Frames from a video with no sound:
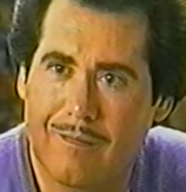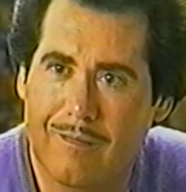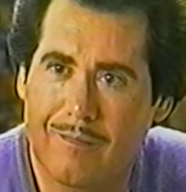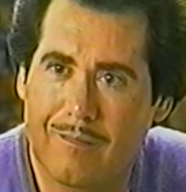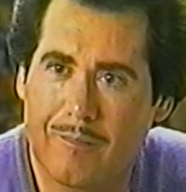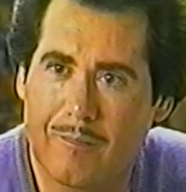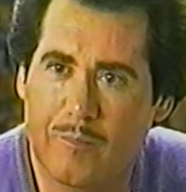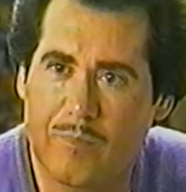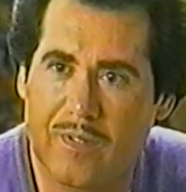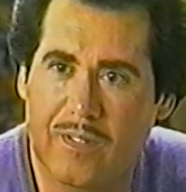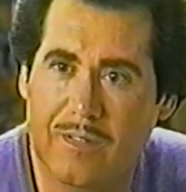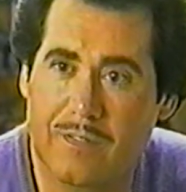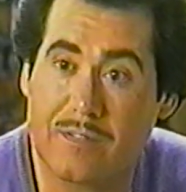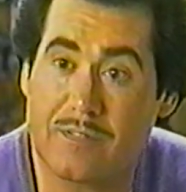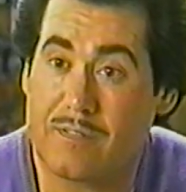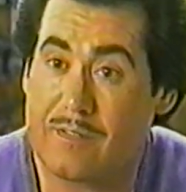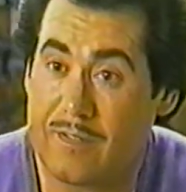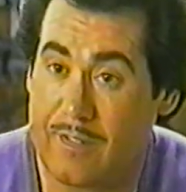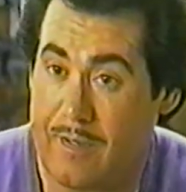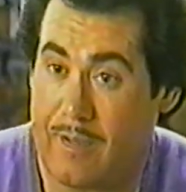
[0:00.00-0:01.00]
because of
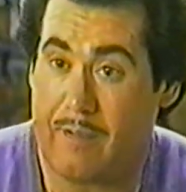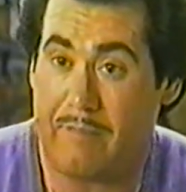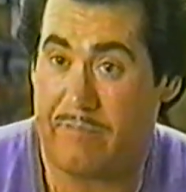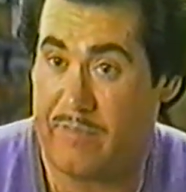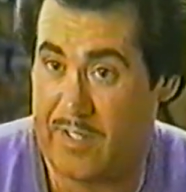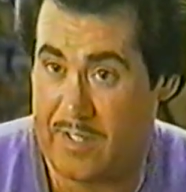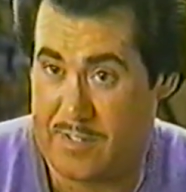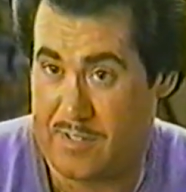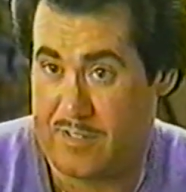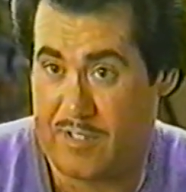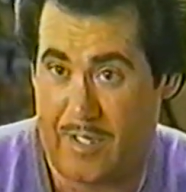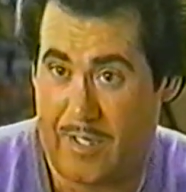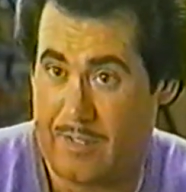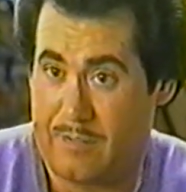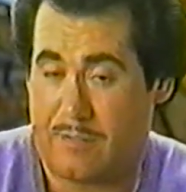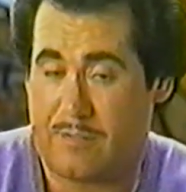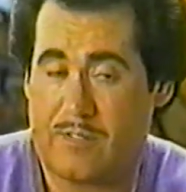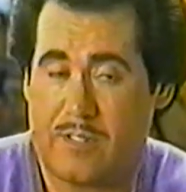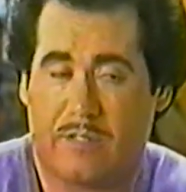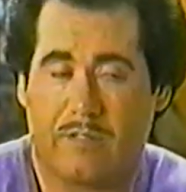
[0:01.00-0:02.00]
the obvious
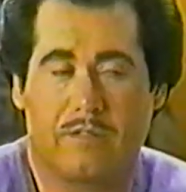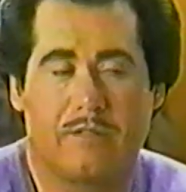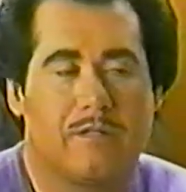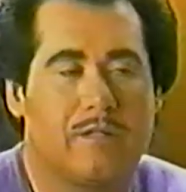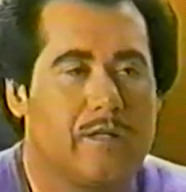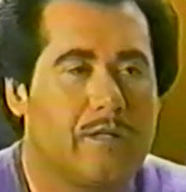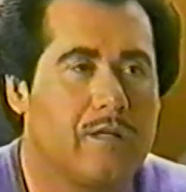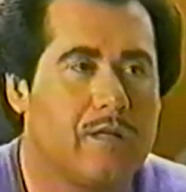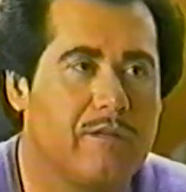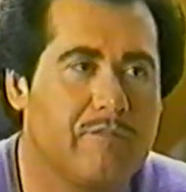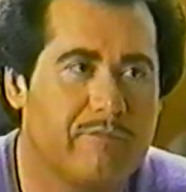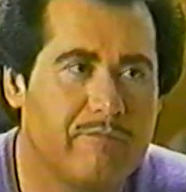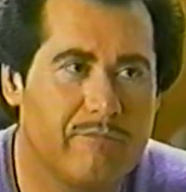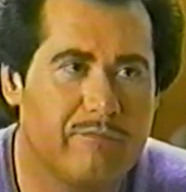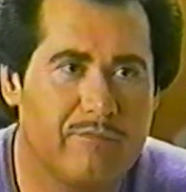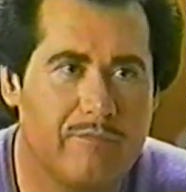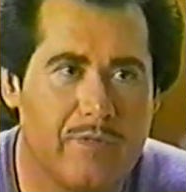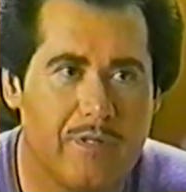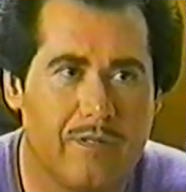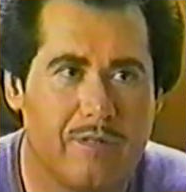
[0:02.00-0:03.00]
changes that are going on
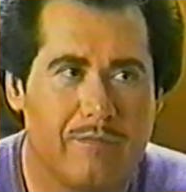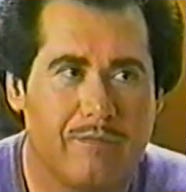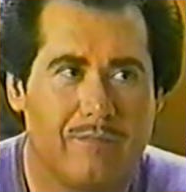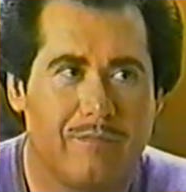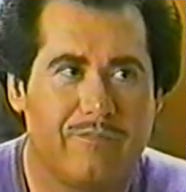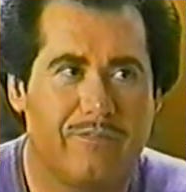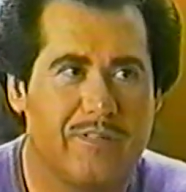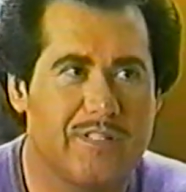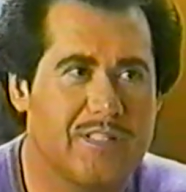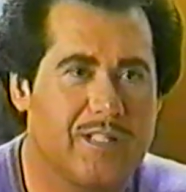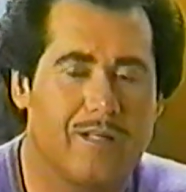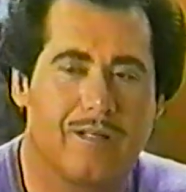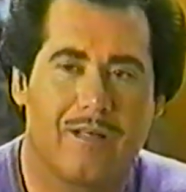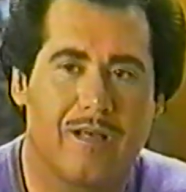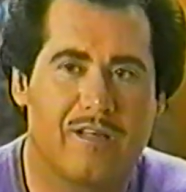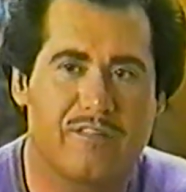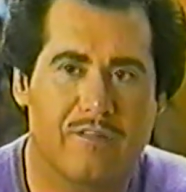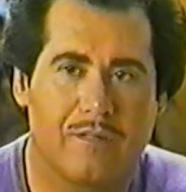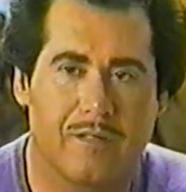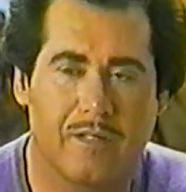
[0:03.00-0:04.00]

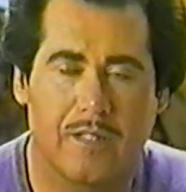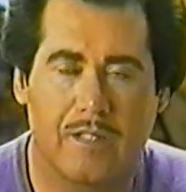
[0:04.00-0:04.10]
physiologically.